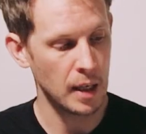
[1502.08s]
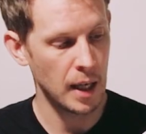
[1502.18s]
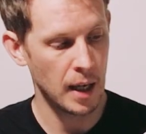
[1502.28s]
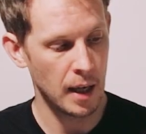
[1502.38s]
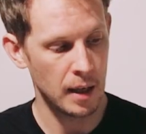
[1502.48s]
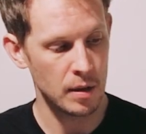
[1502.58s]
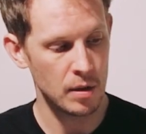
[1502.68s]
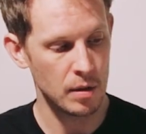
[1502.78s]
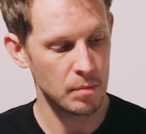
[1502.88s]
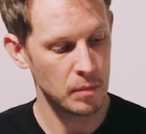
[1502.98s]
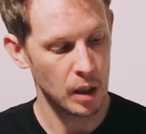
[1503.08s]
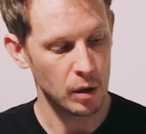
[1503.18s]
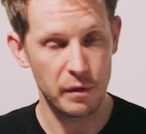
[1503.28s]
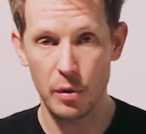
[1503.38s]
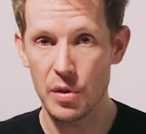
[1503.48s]
and
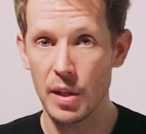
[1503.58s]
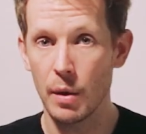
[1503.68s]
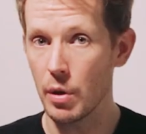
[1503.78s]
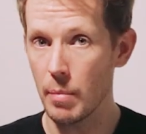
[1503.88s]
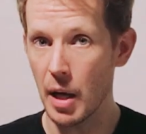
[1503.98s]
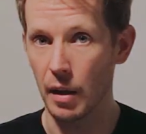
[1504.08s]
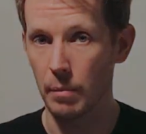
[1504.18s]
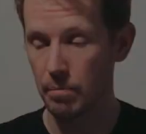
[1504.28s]
look forward to seeing what you make.